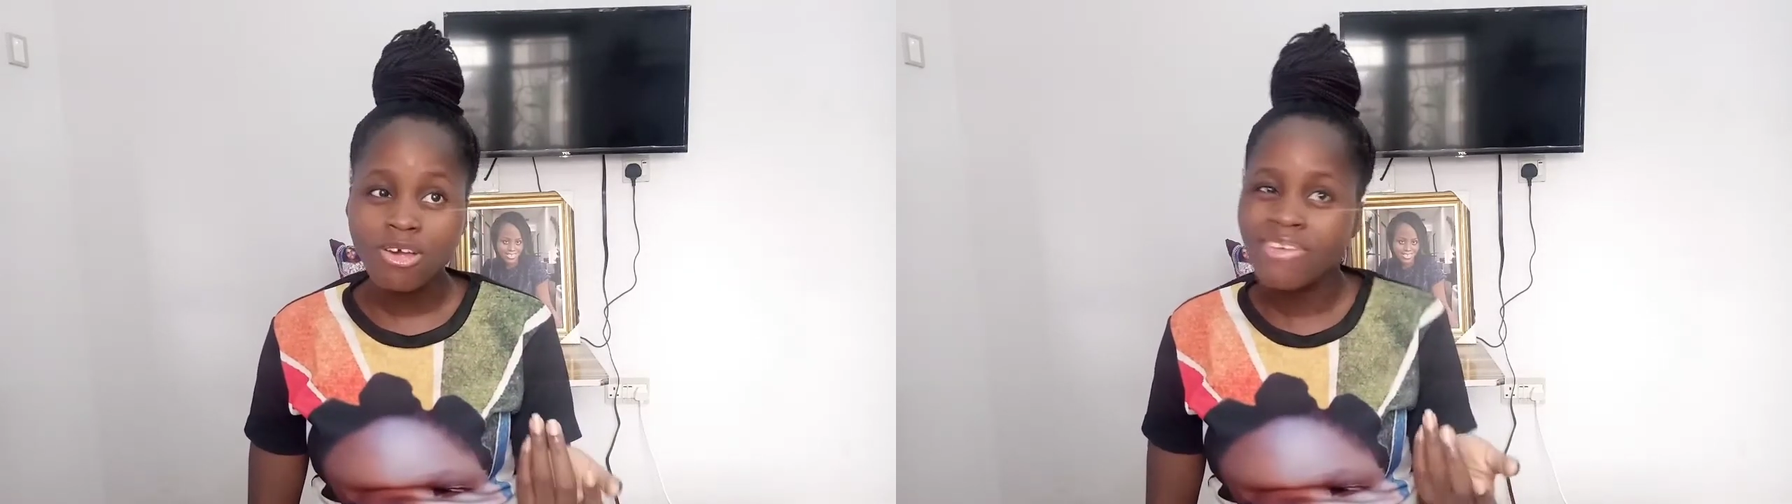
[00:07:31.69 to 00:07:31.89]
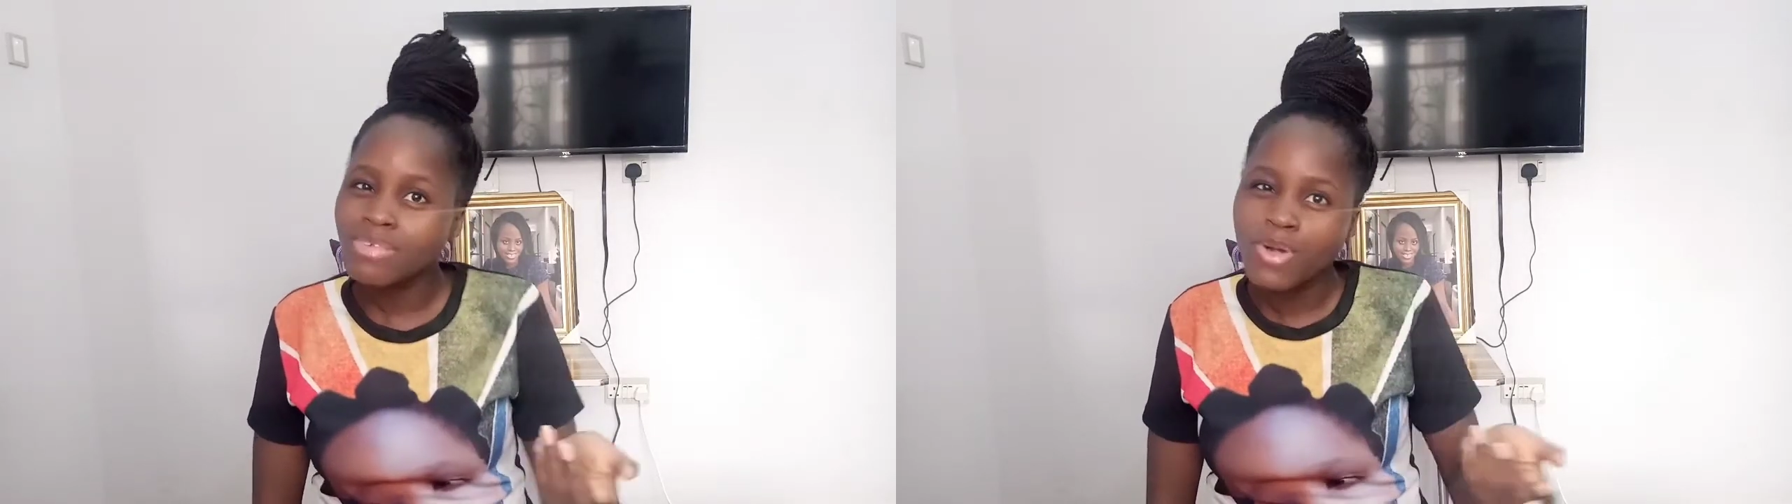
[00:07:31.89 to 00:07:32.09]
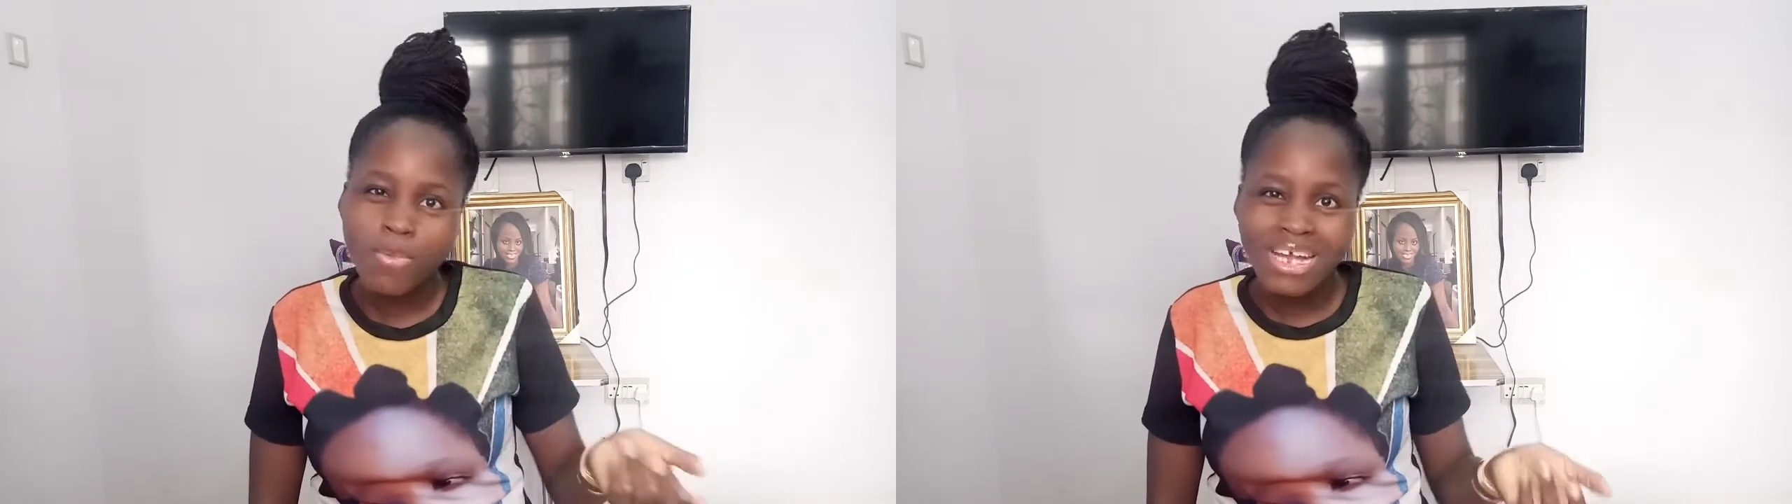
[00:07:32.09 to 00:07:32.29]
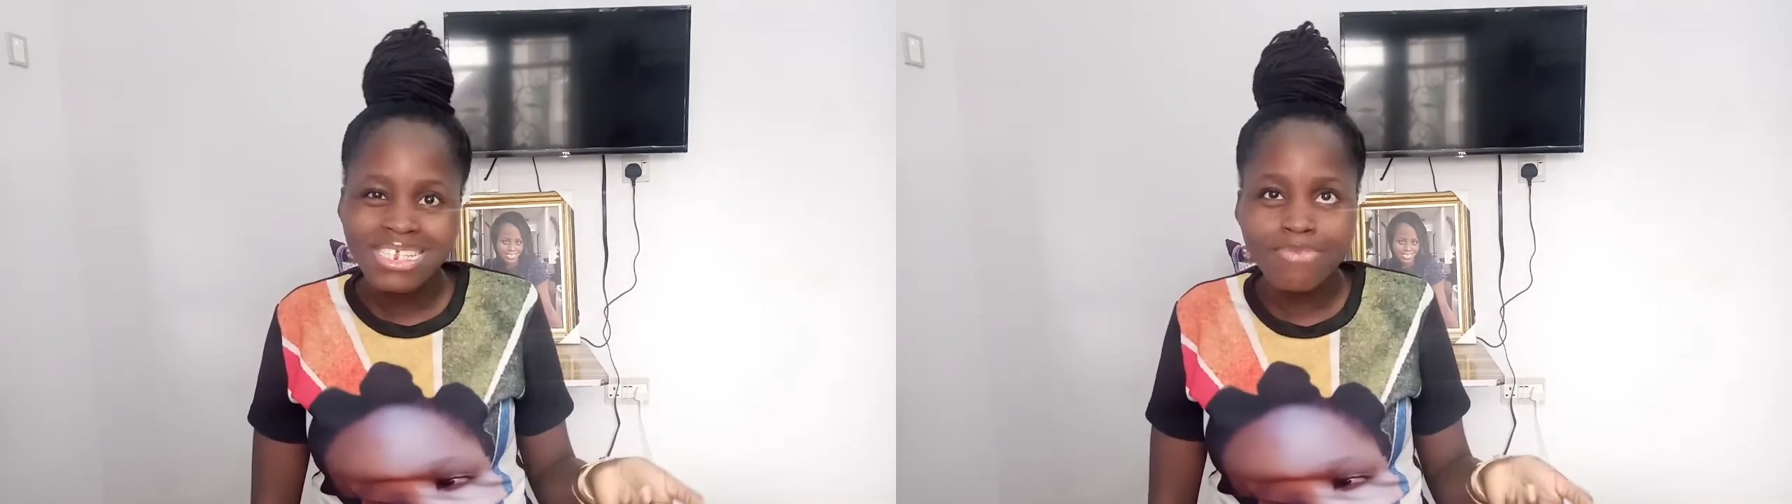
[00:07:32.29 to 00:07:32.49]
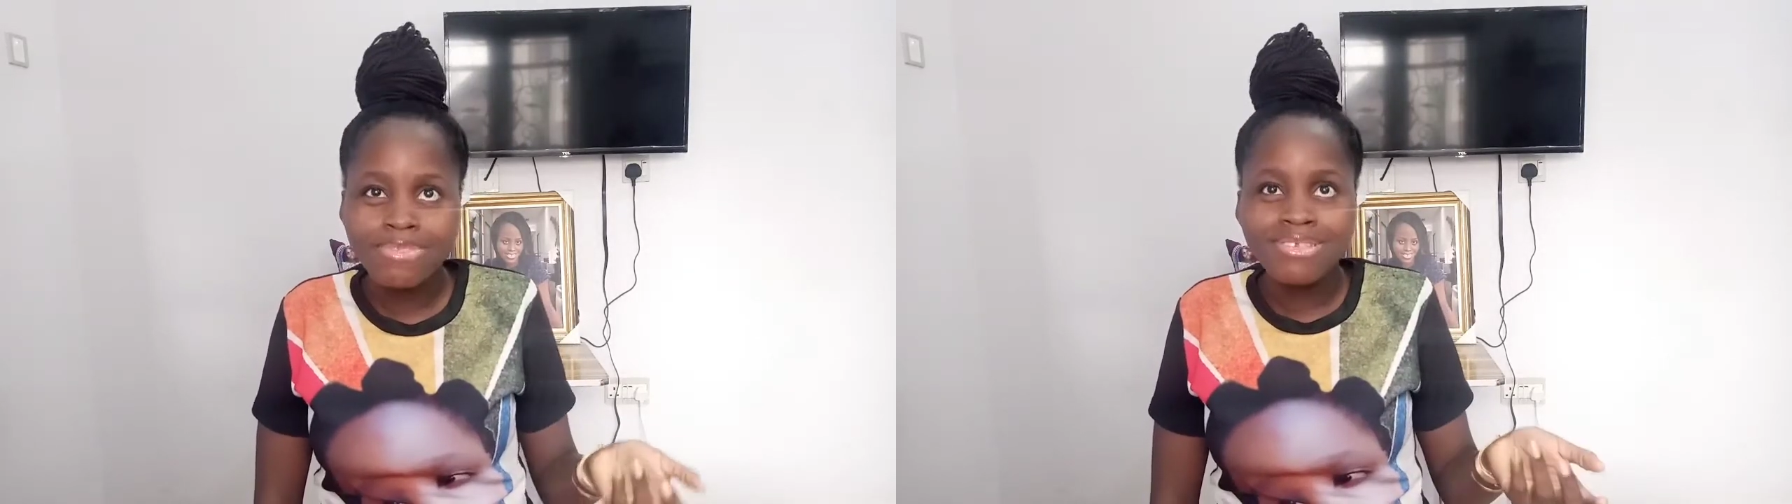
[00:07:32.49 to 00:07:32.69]
your first makeup
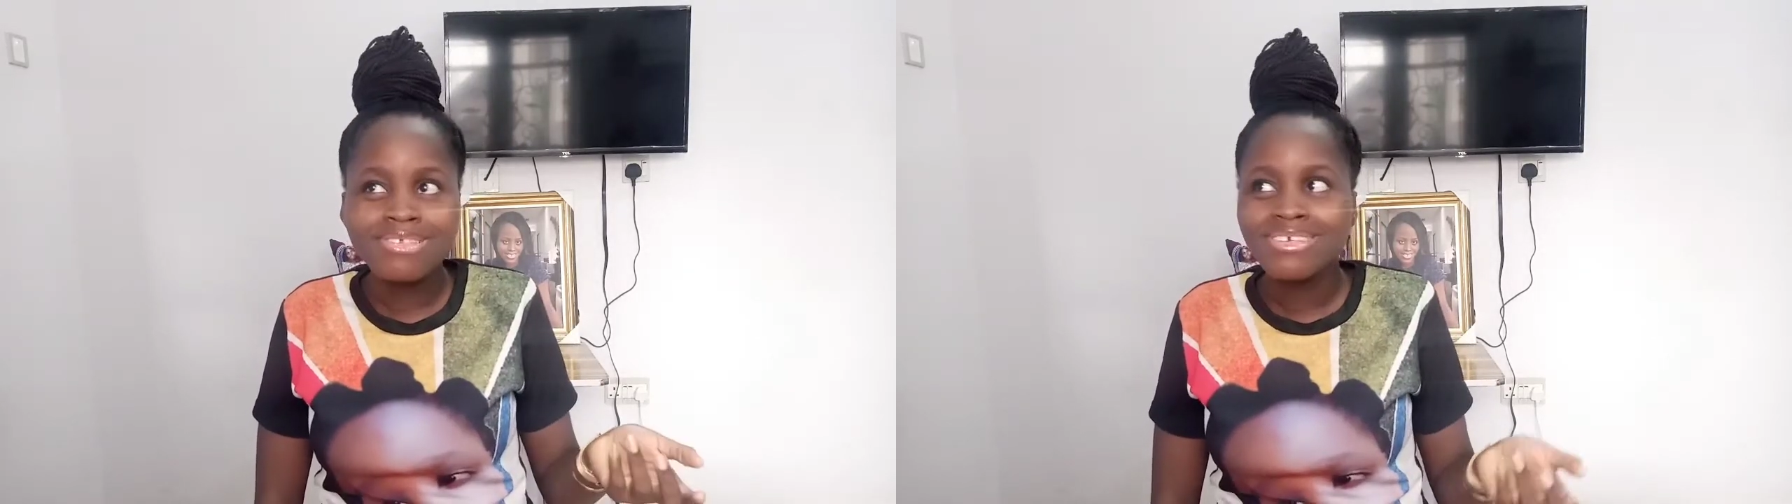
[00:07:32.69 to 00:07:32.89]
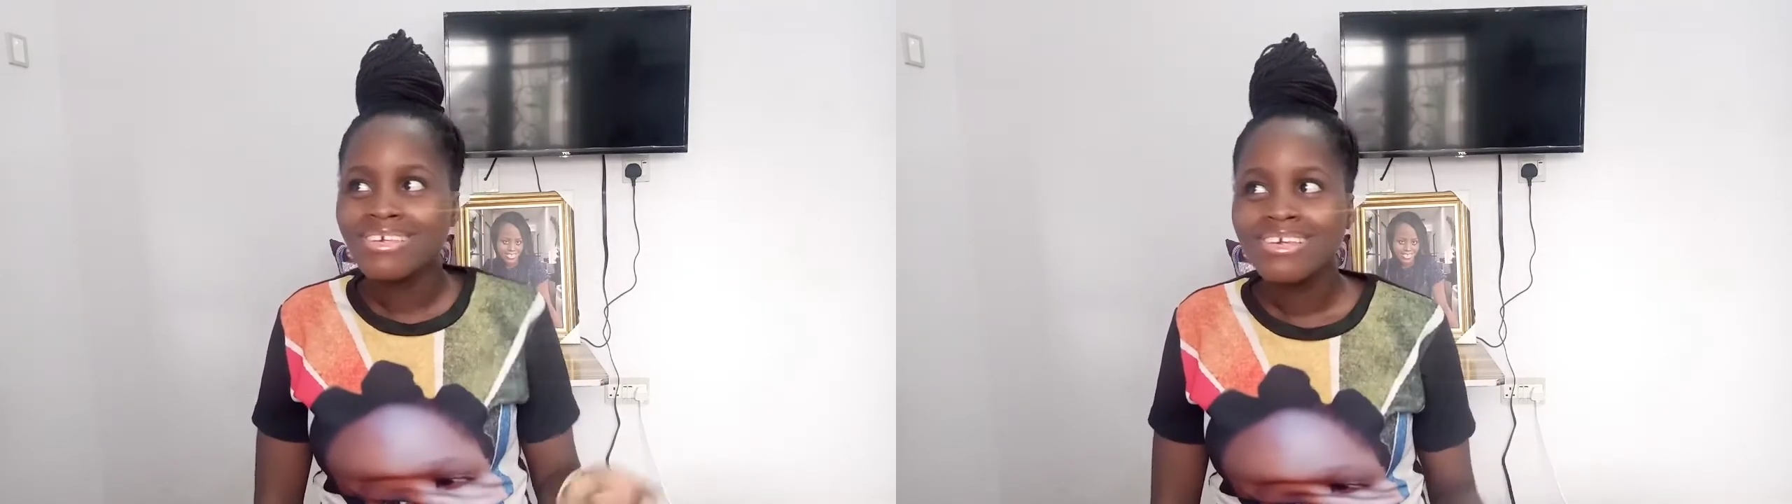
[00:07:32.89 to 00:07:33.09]
item is